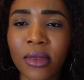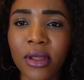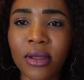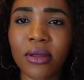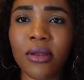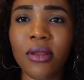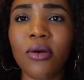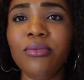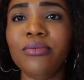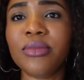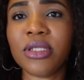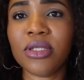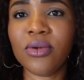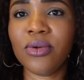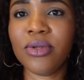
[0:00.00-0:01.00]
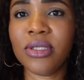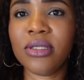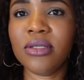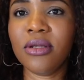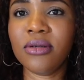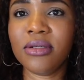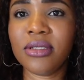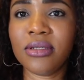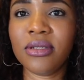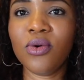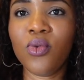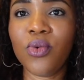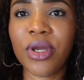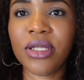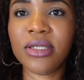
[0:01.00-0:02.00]
you know? So it's not the
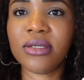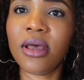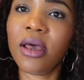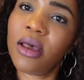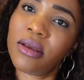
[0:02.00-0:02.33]
weight